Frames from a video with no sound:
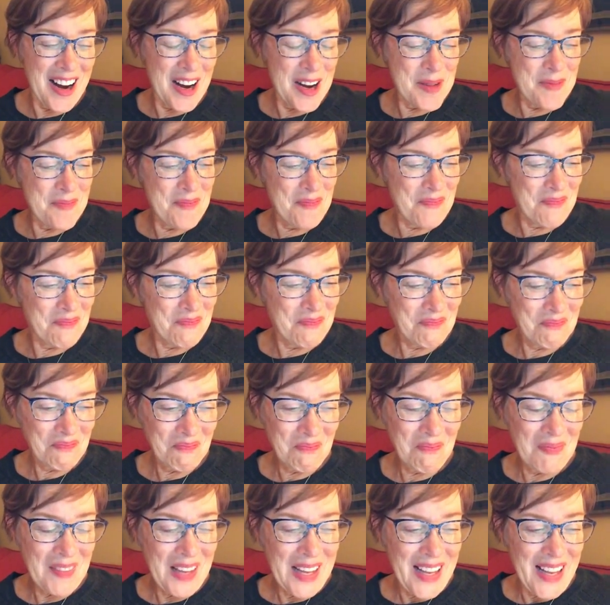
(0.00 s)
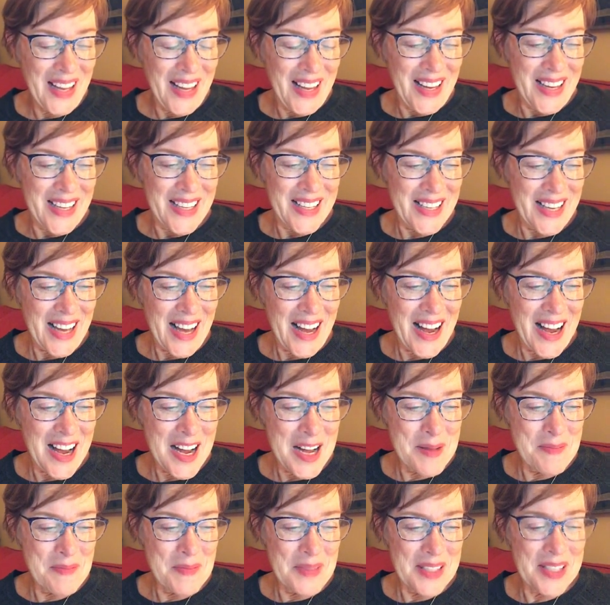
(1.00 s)
um,
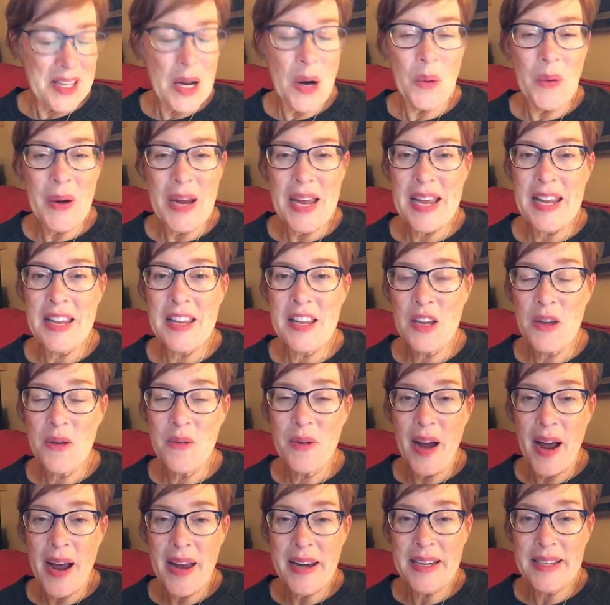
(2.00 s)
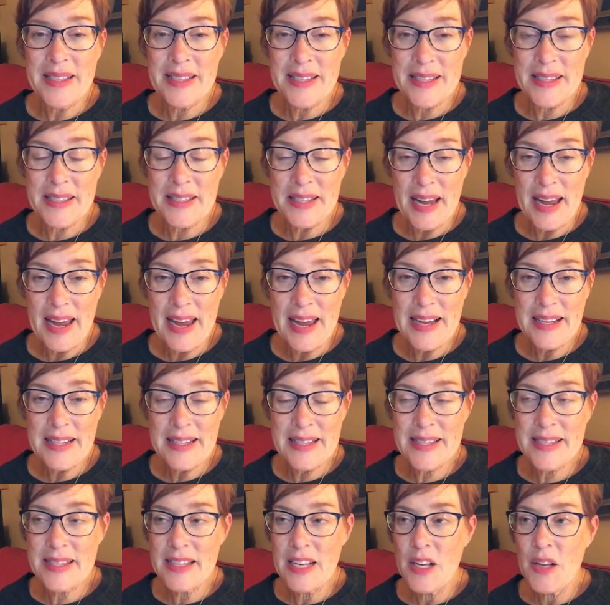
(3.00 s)
uh, so in the United
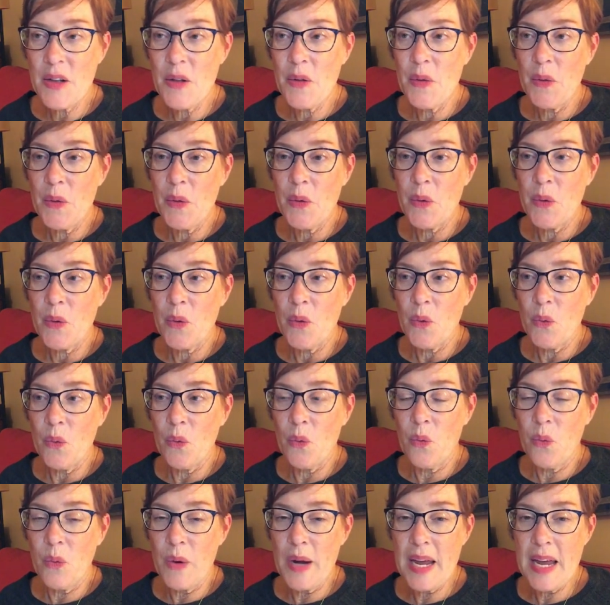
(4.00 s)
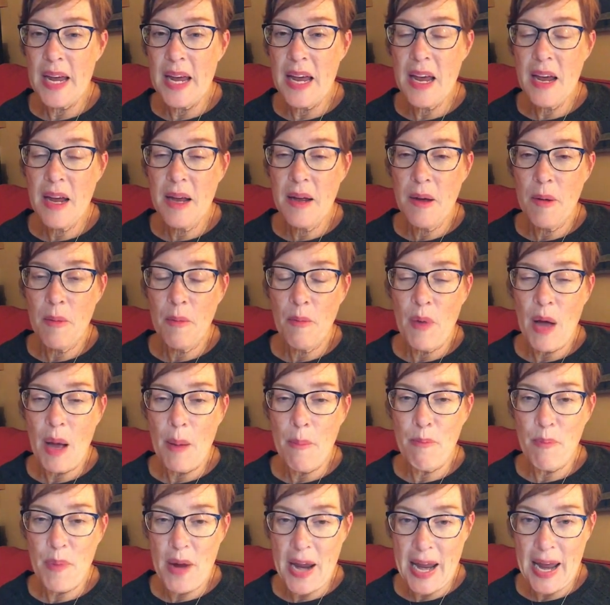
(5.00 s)
States, we
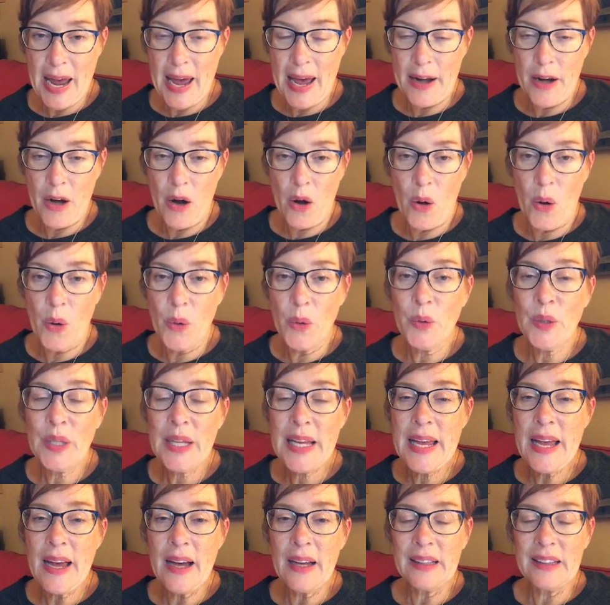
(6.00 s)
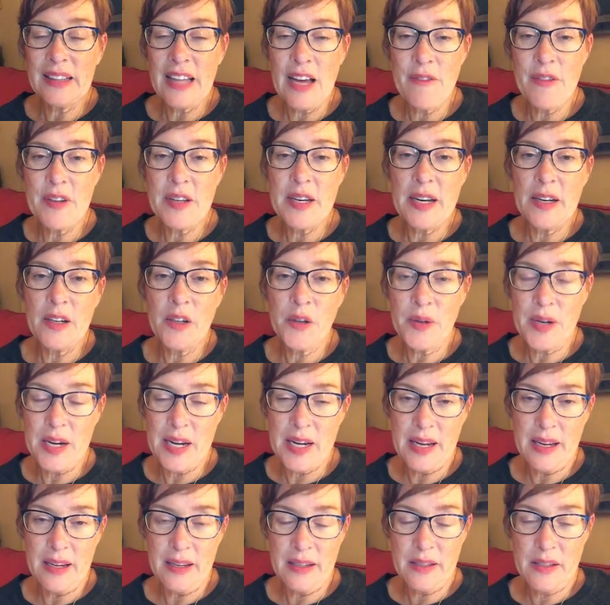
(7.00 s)
ban only 11
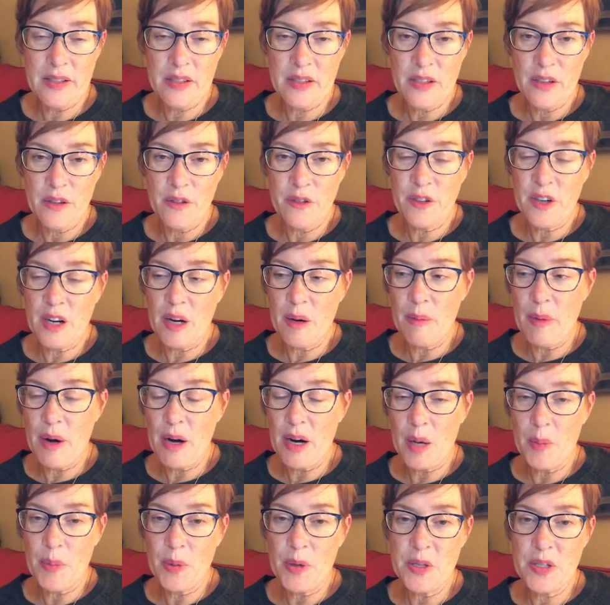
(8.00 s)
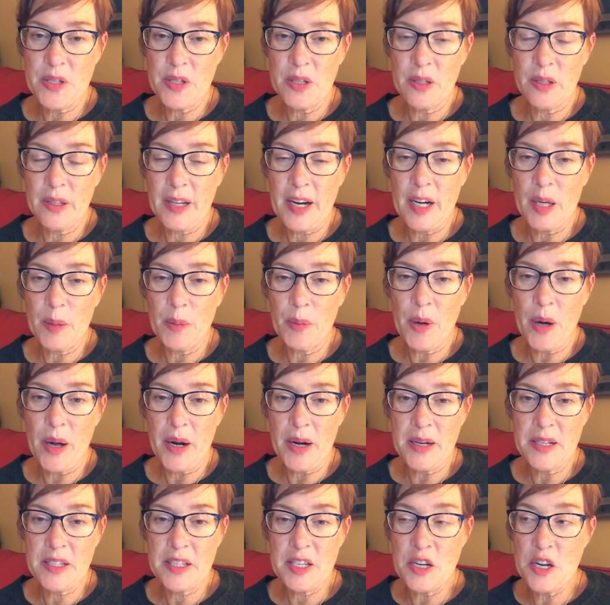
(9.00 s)
ingredients from our personal care
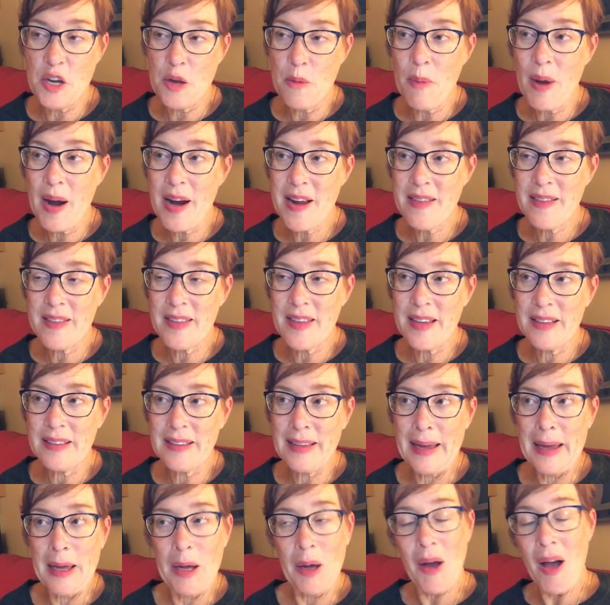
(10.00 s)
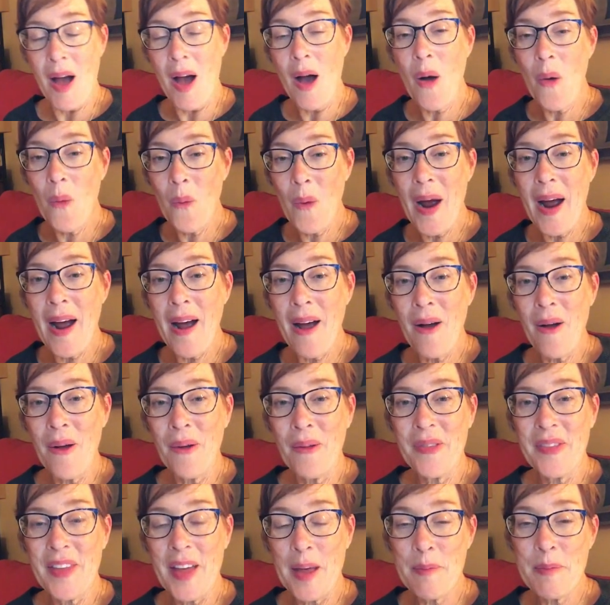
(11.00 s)
products. And you might think, like, oh,
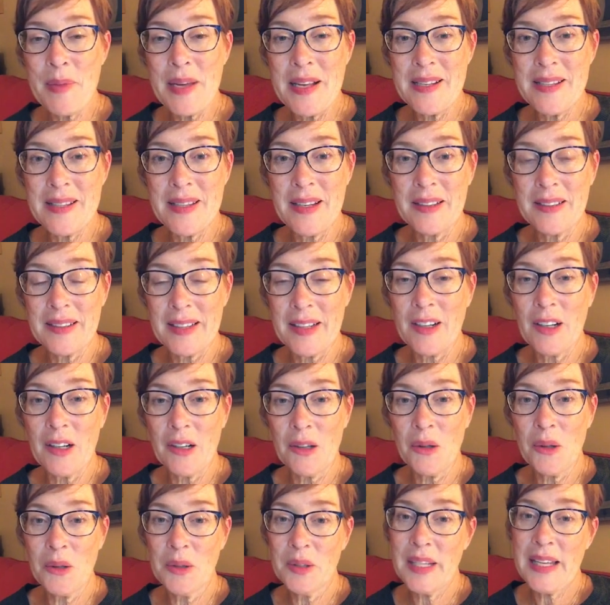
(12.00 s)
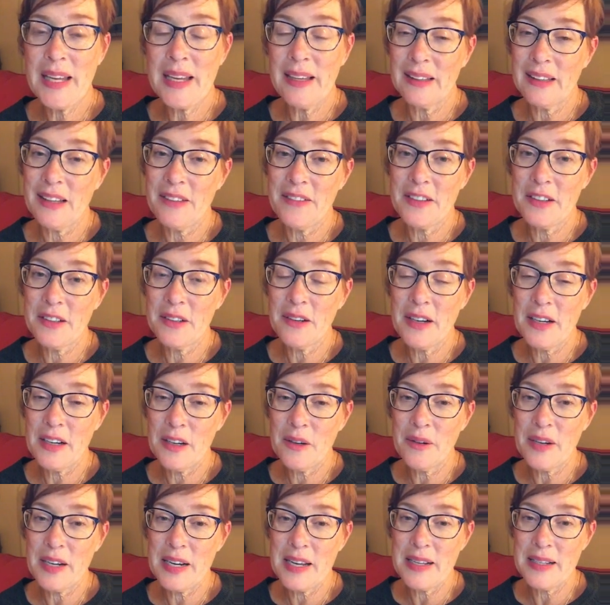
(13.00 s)
wow, that means that there are only 11
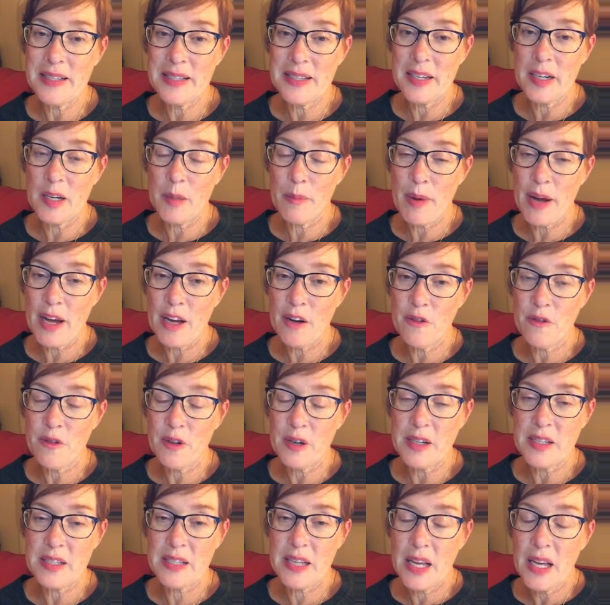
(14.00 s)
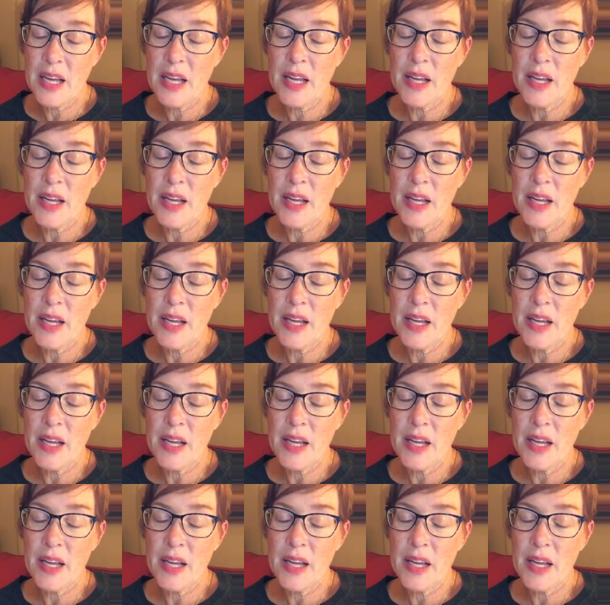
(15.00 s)
ingredients that are bad for us.